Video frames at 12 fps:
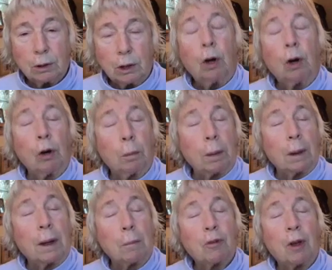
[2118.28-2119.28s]
or it
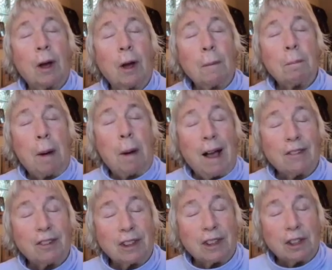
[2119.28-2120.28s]
becomes a
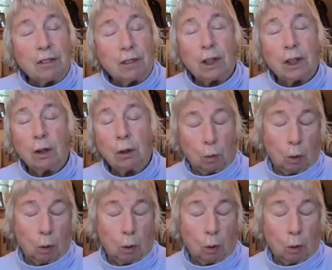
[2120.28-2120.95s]
positively